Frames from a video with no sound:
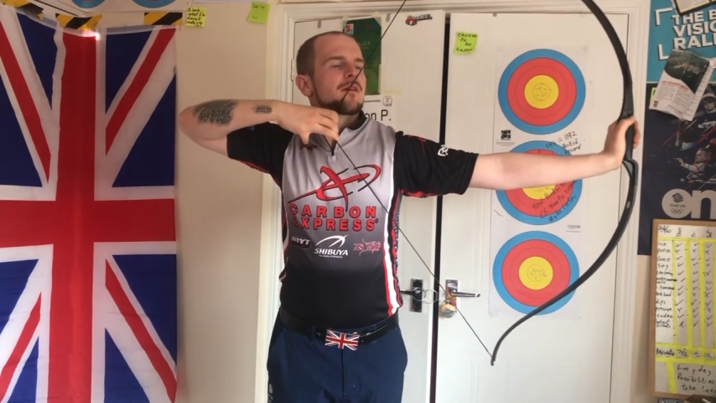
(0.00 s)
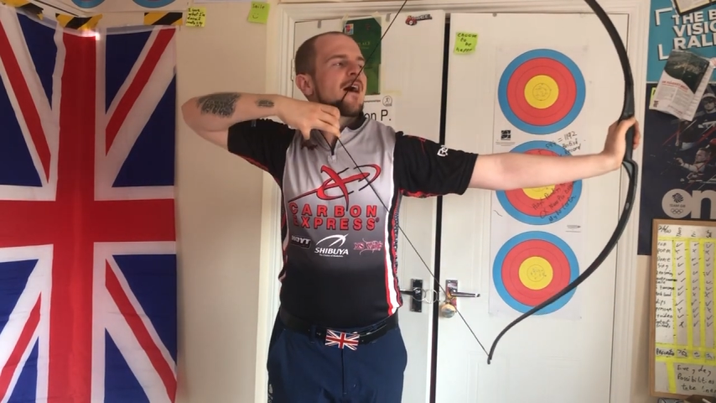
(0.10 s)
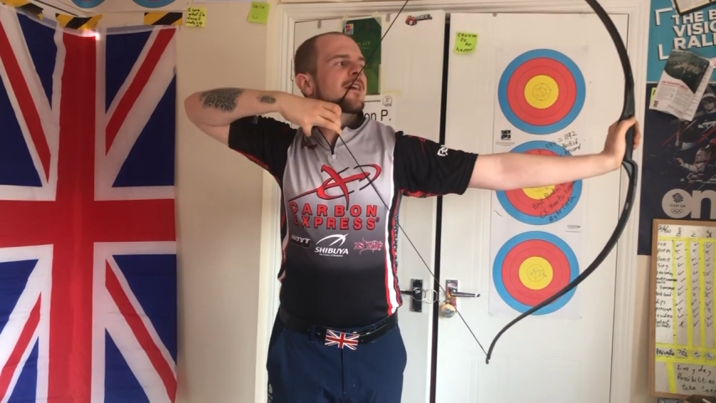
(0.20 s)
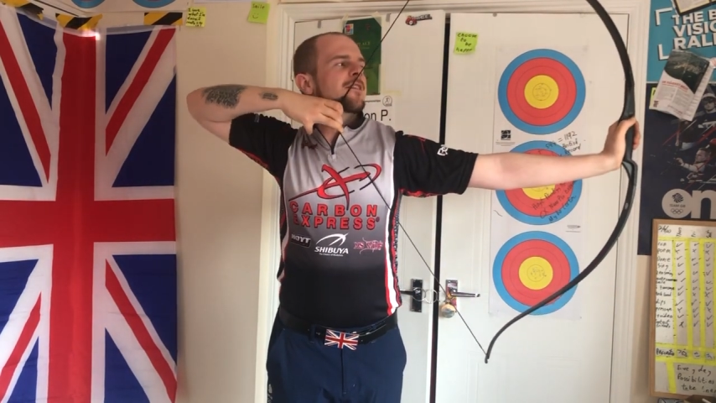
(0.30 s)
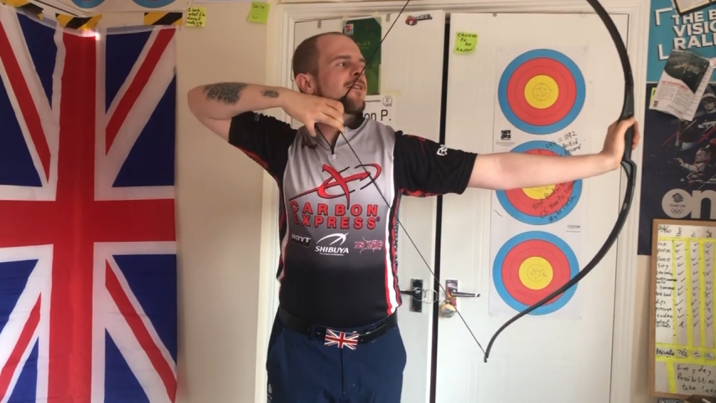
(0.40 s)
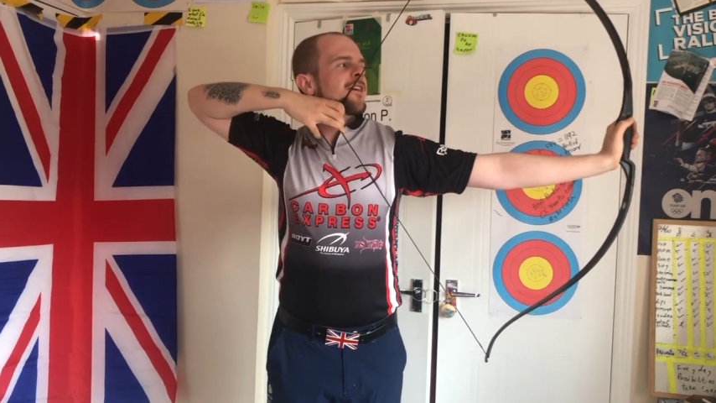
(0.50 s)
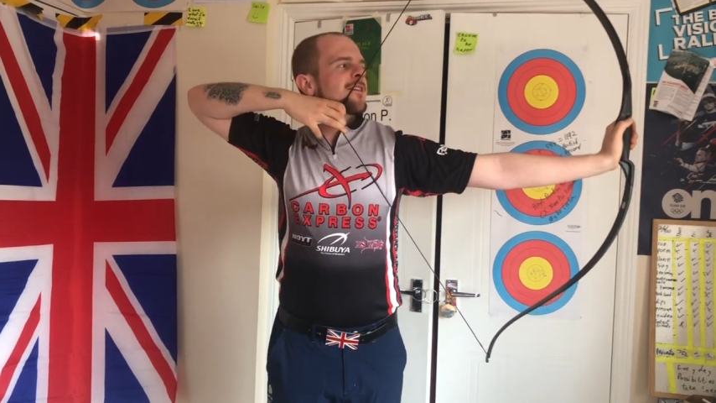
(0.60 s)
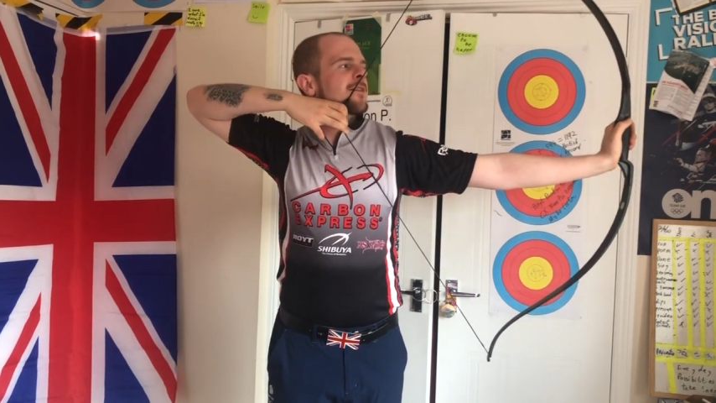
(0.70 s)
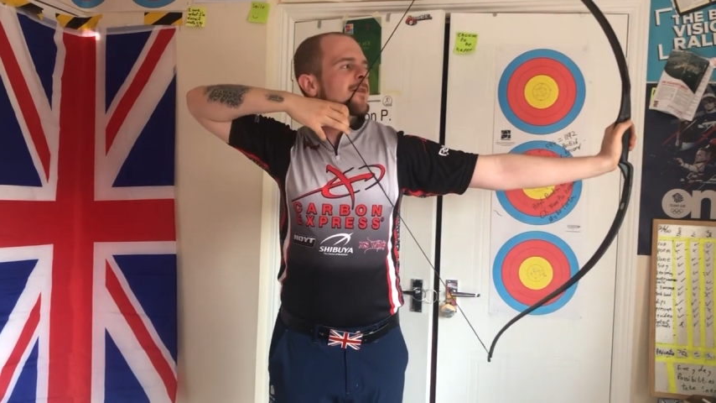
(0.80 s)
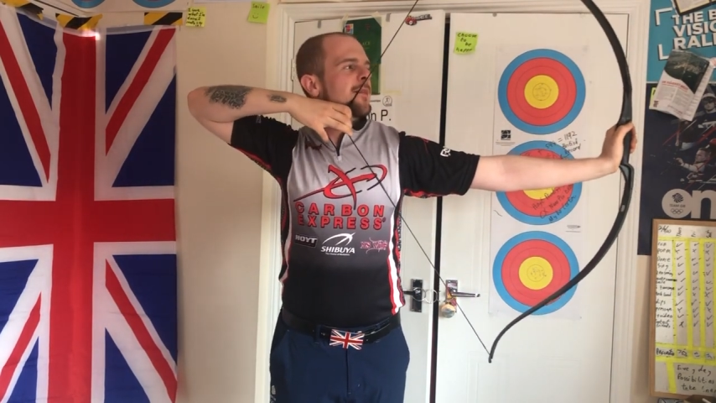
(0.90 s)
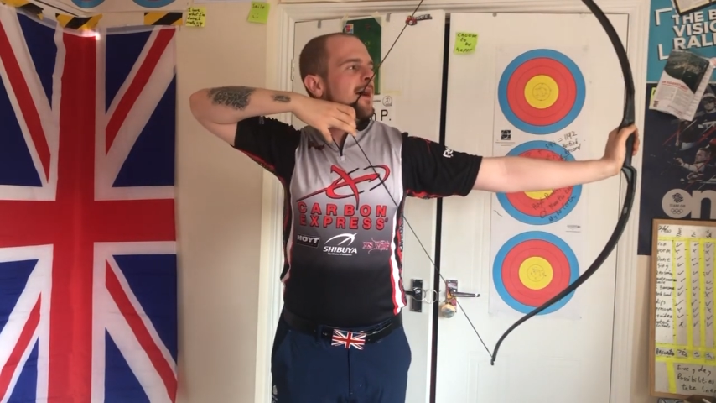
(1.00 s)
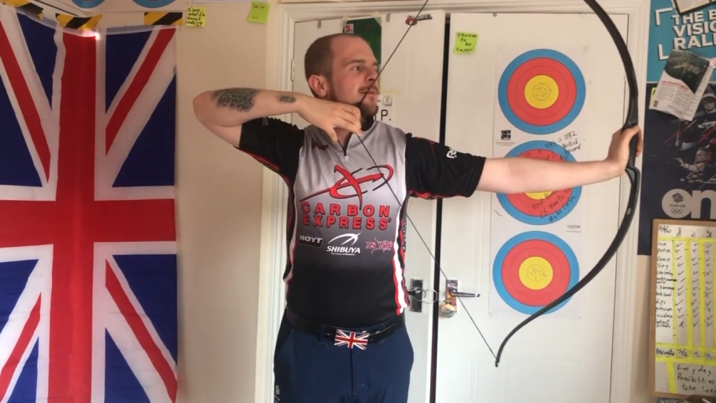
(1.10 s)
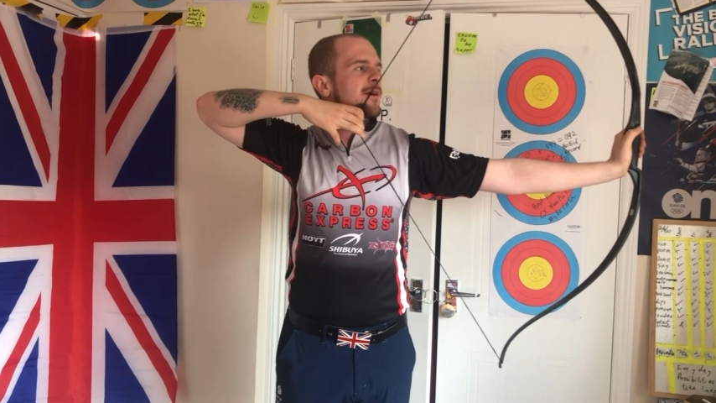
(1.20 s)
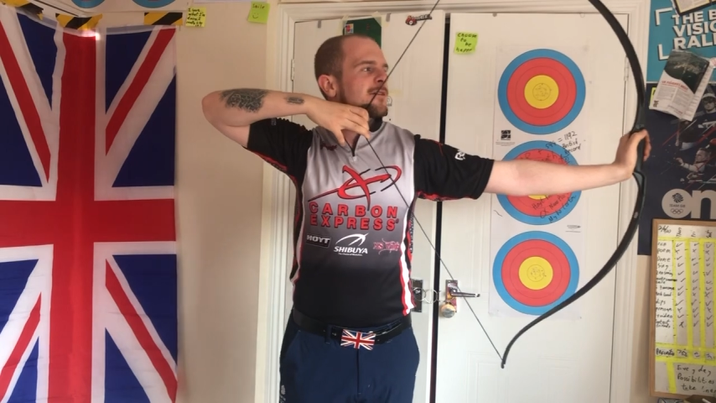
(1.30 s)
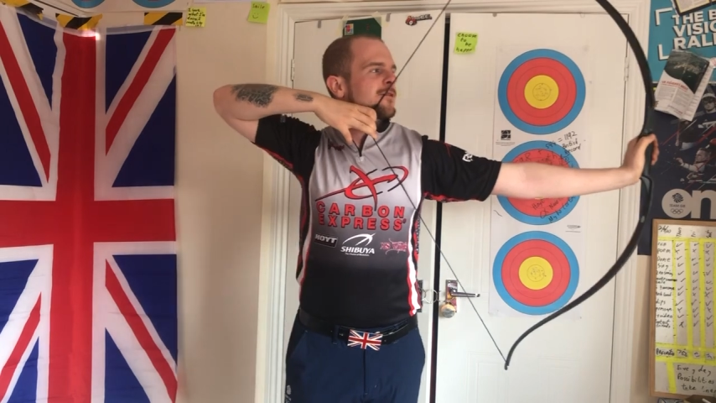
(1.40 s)
Activation of the back
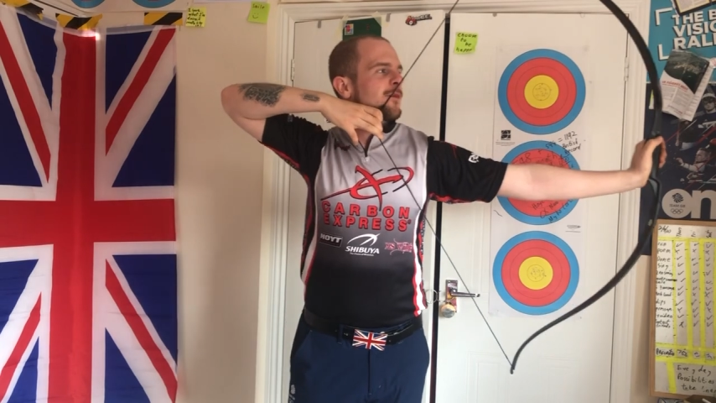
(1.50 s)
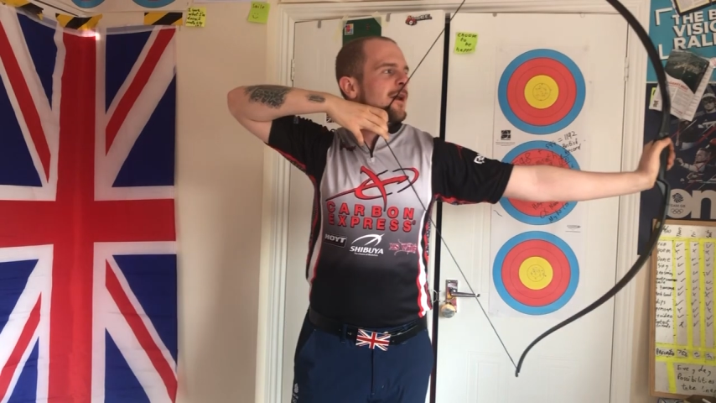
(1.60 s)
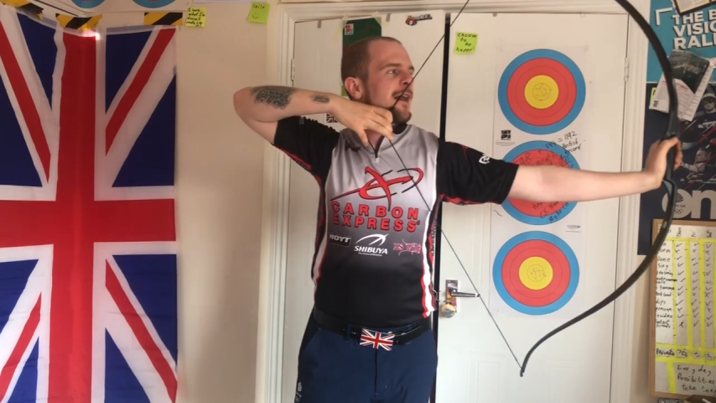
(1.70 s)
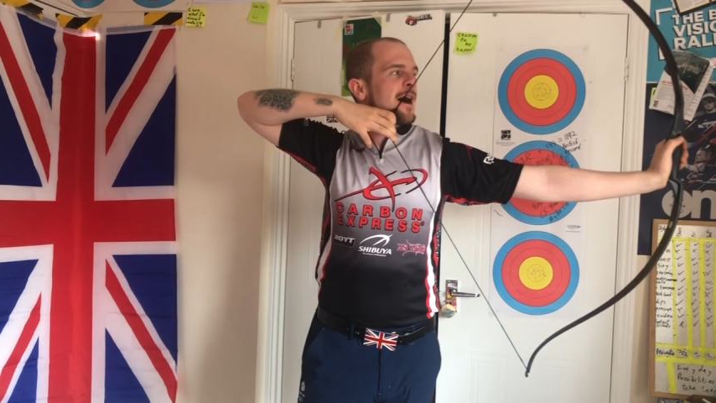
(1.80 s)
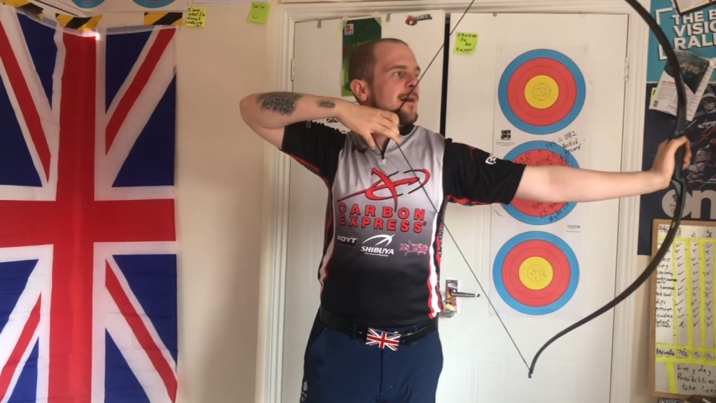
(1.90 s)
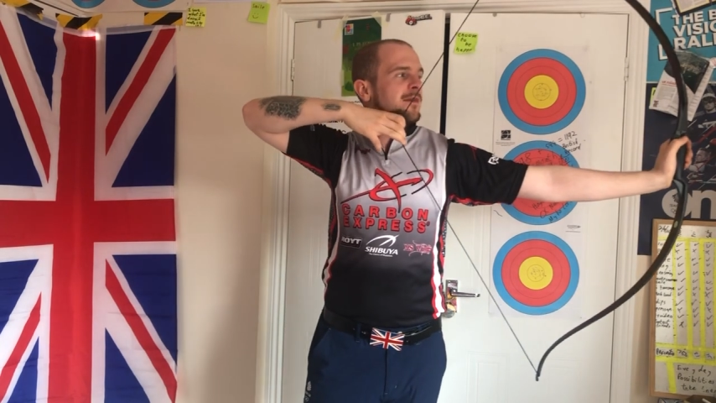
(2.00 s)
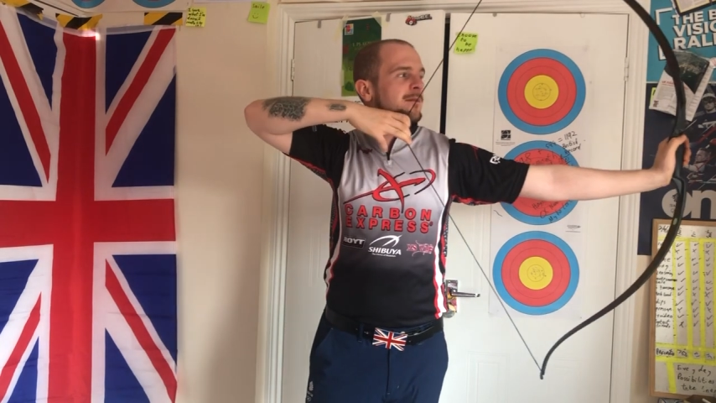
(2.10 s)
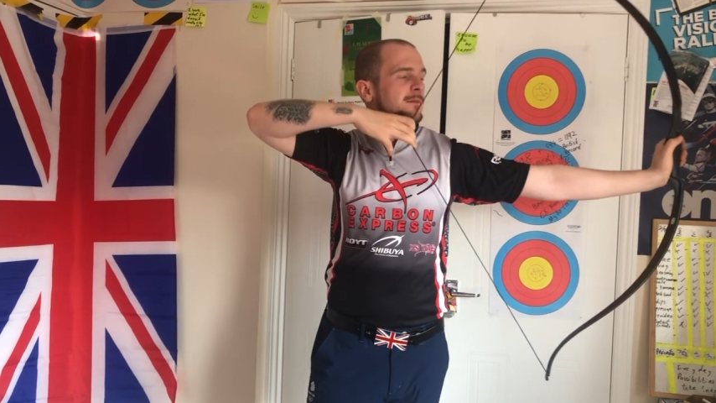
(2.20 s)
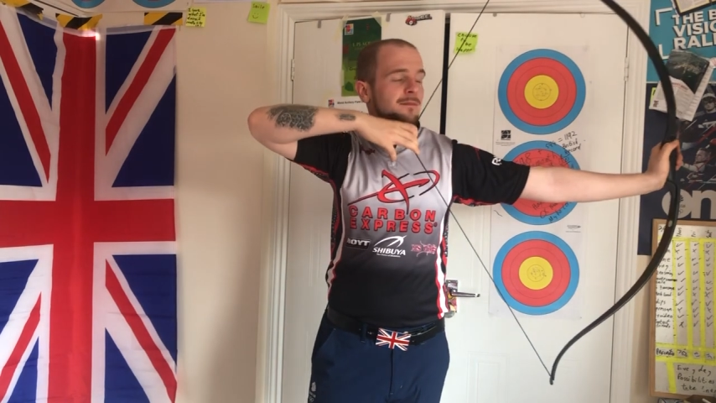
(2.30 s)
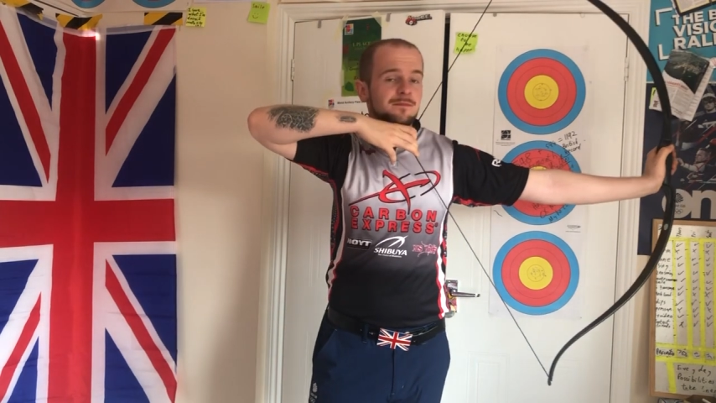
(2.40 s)
muscles will happen